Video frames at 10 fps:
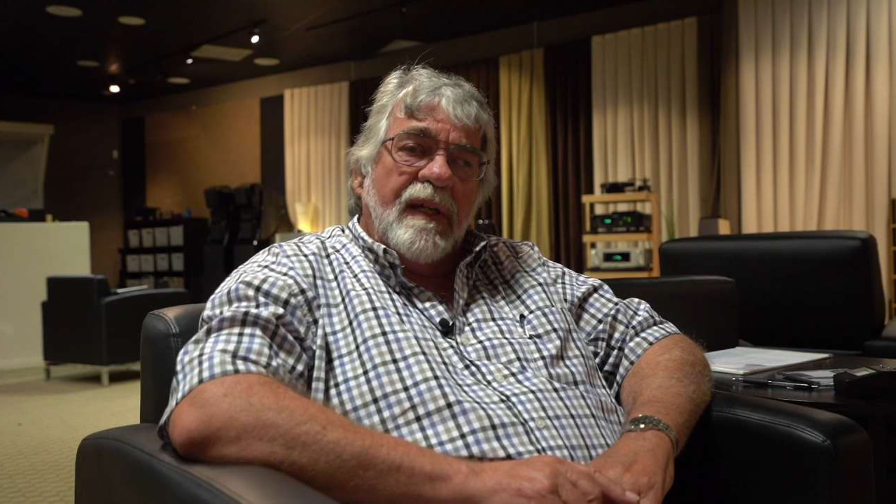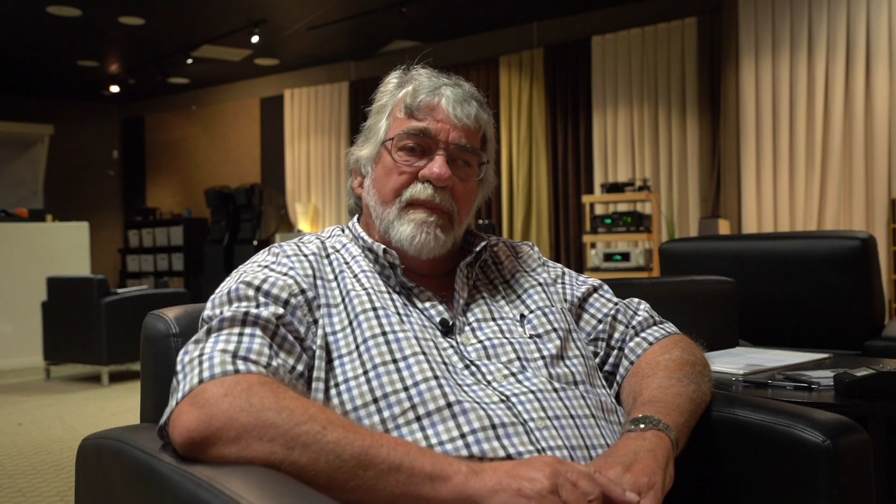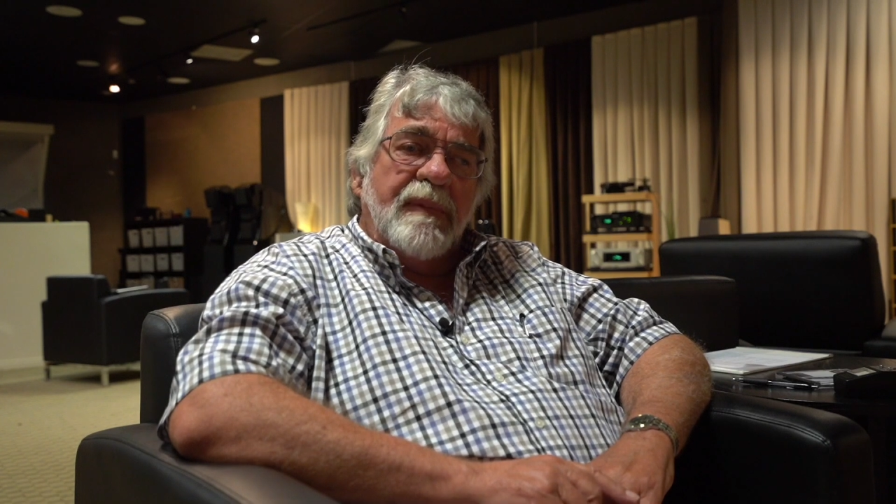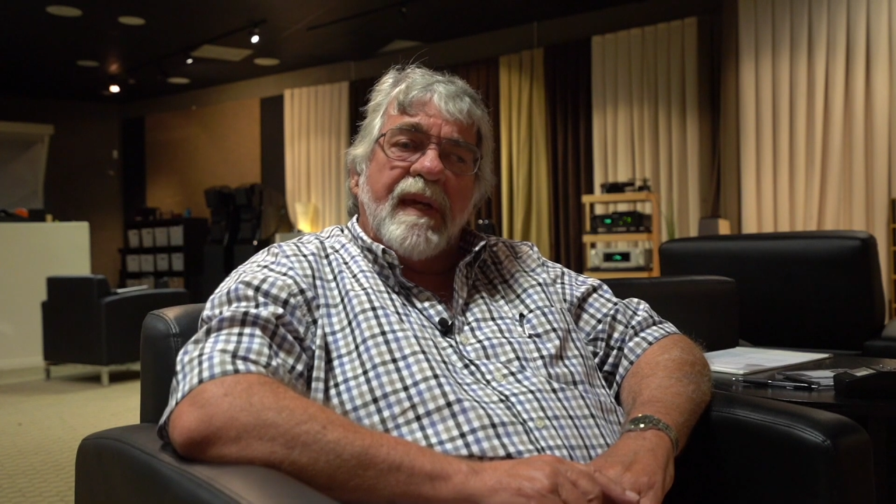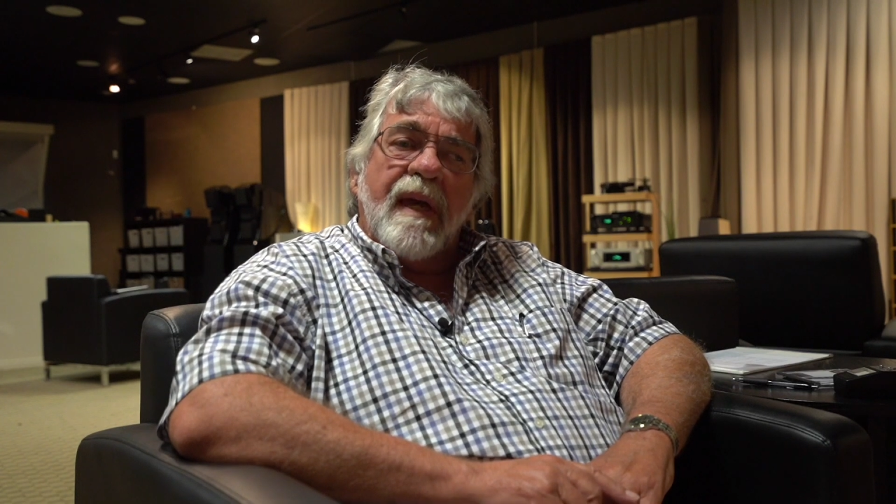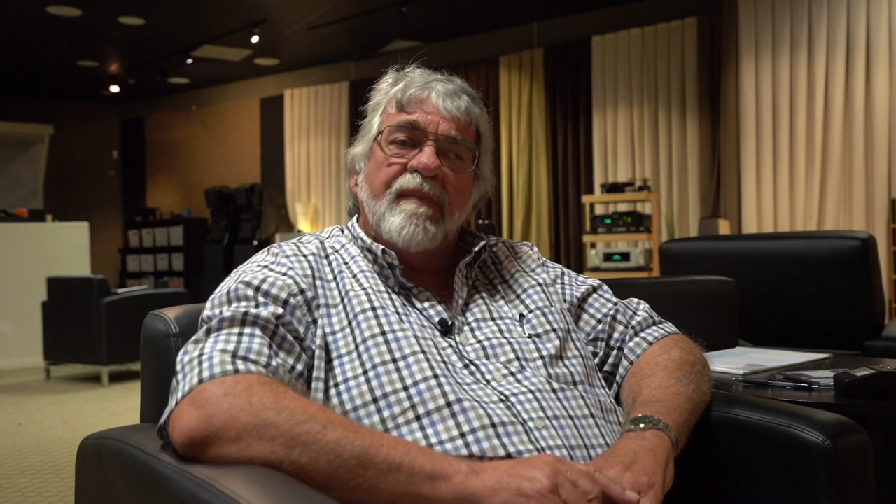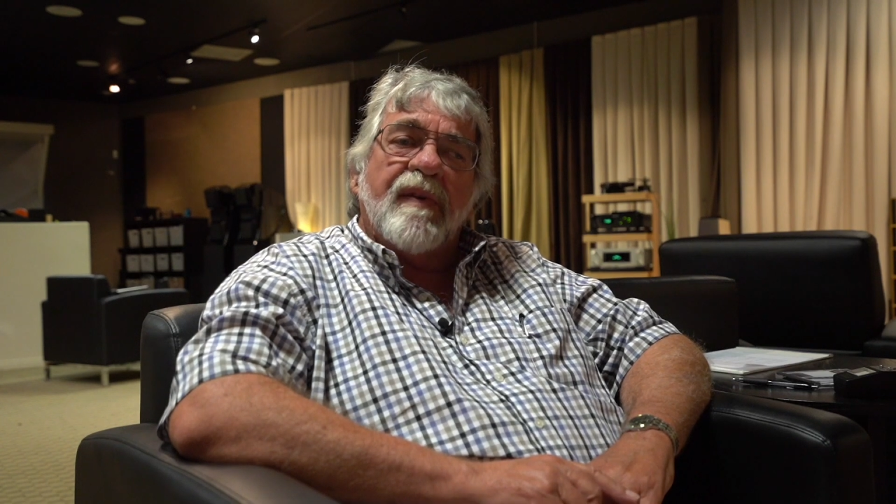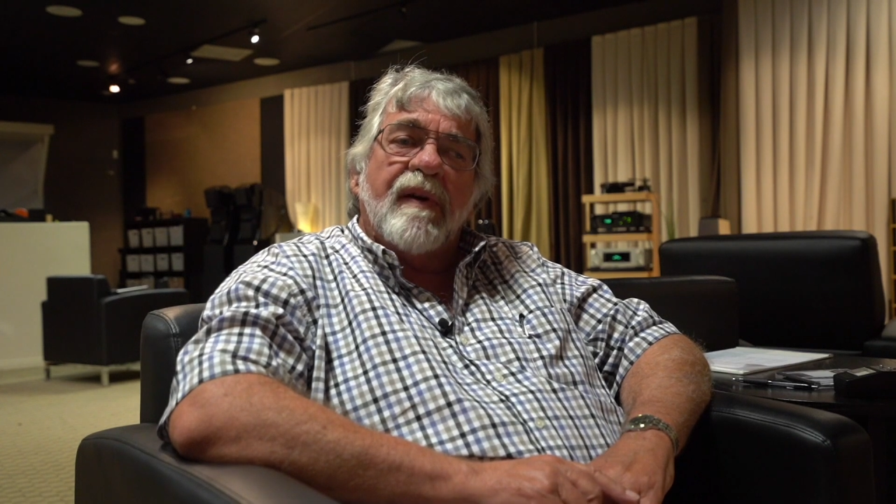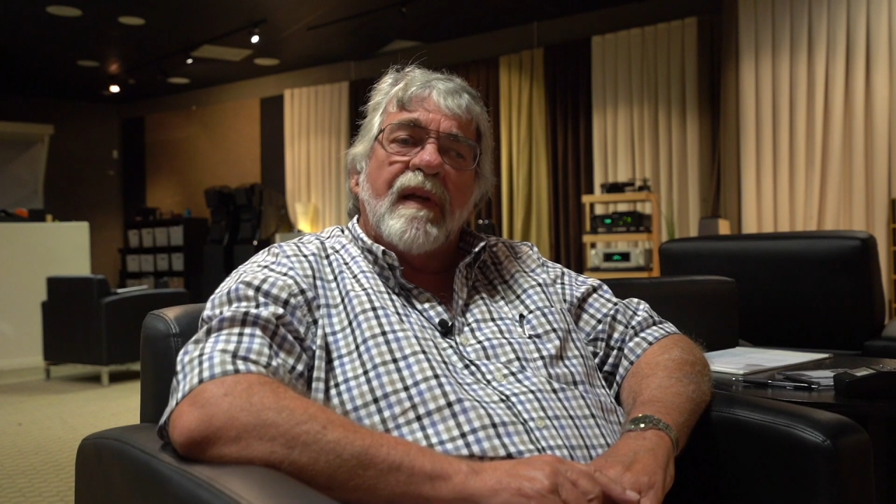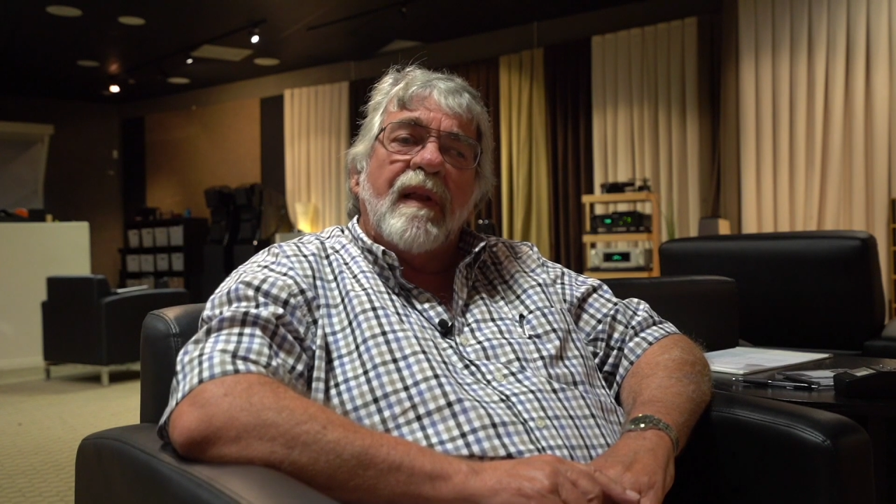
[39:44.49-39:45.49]
It became
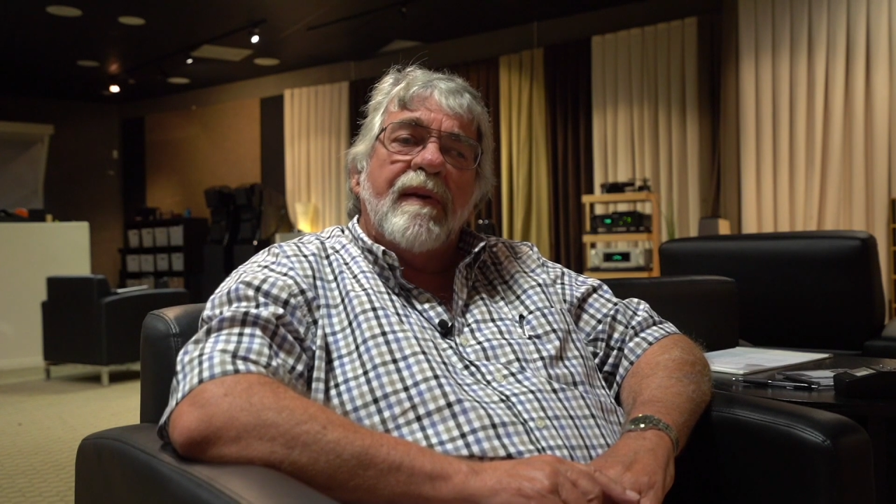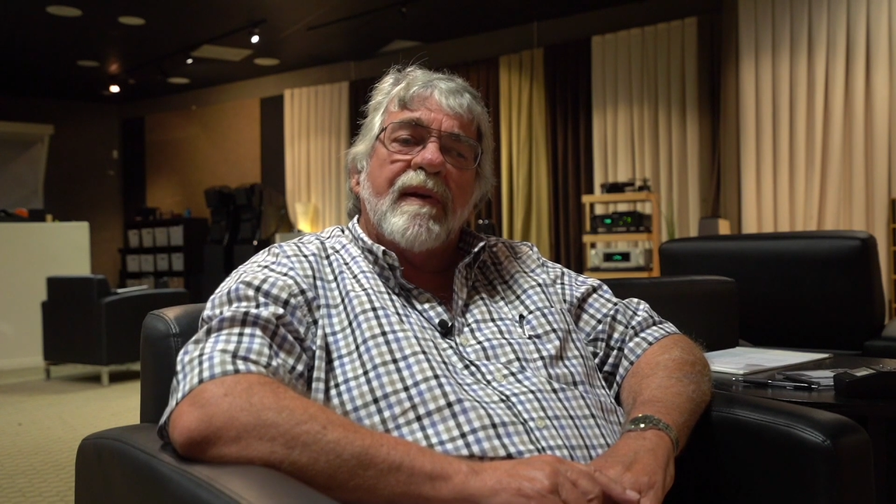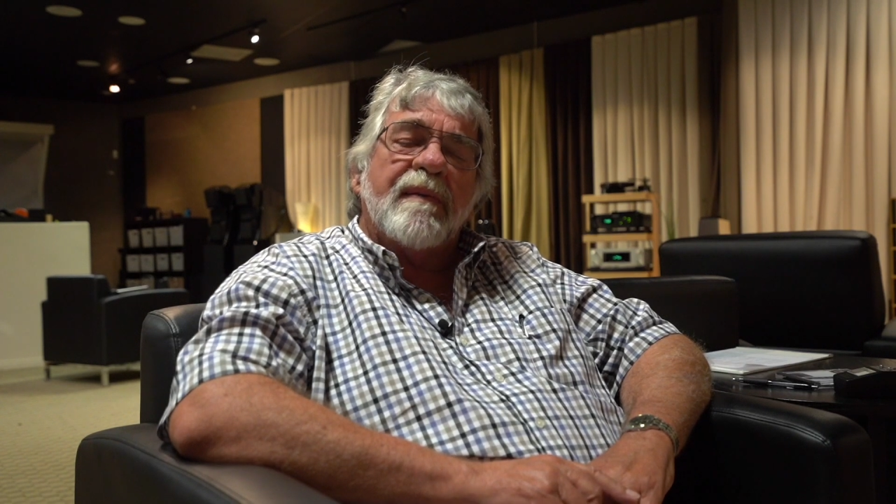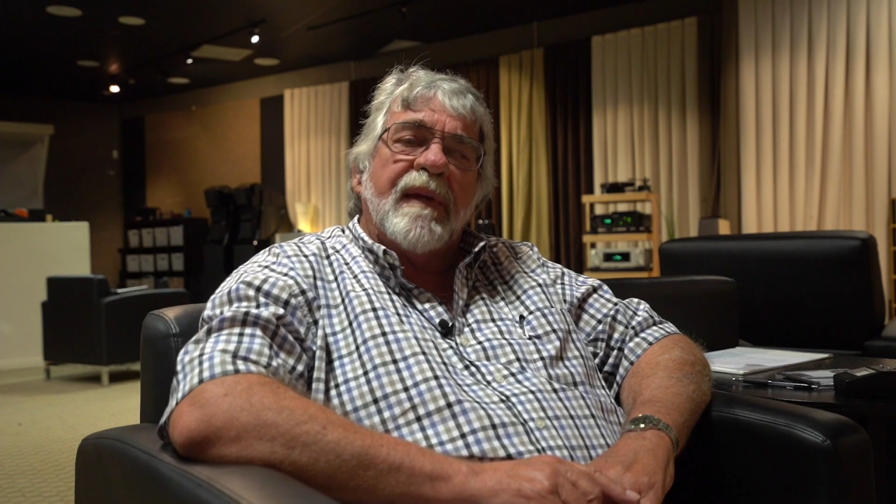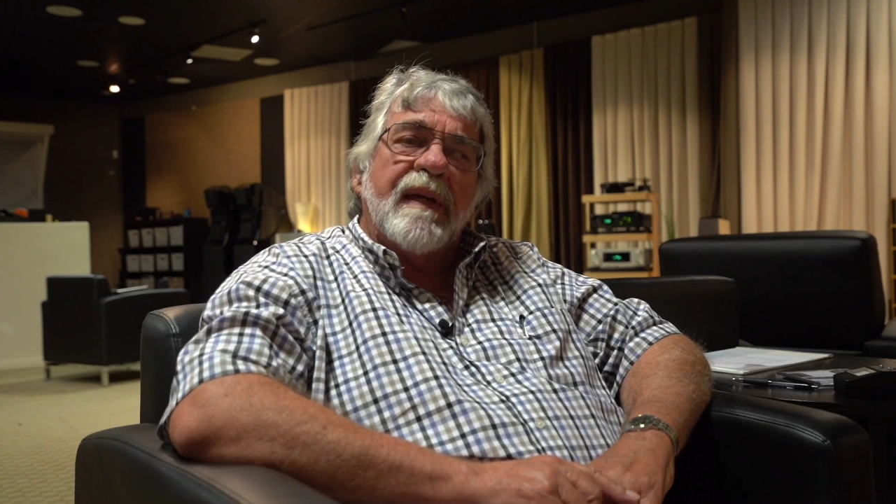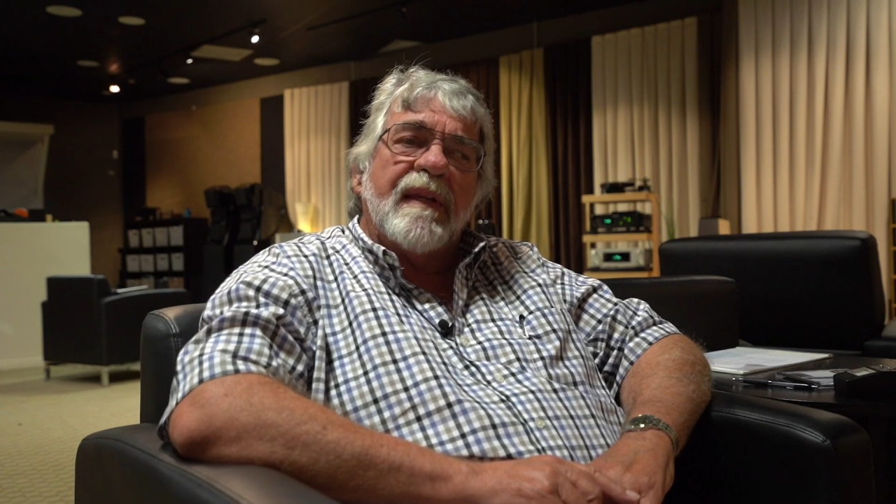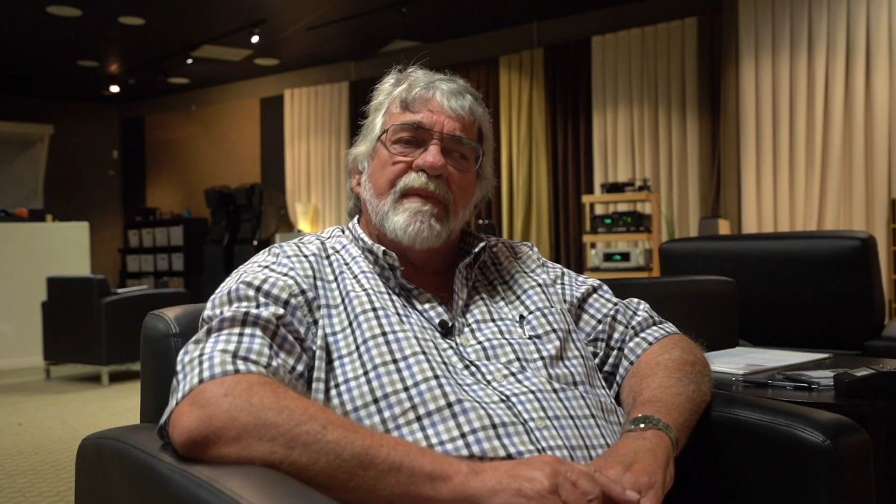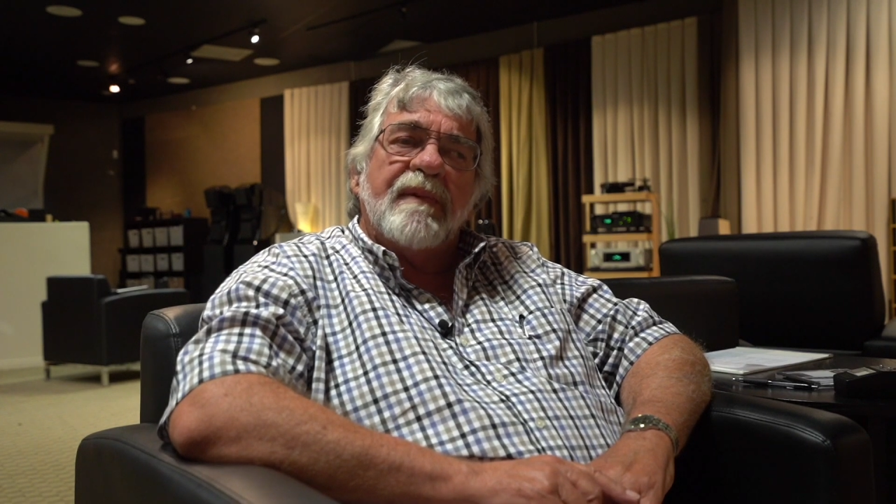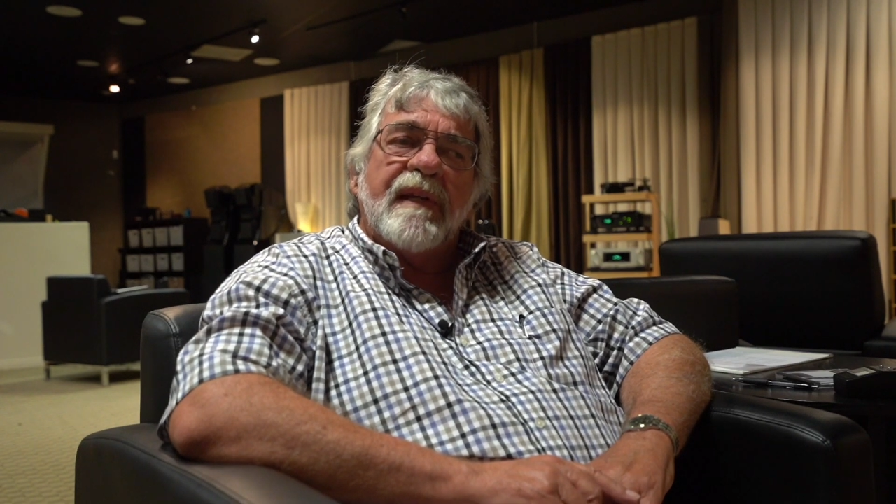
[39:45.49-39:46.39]
very clear to me that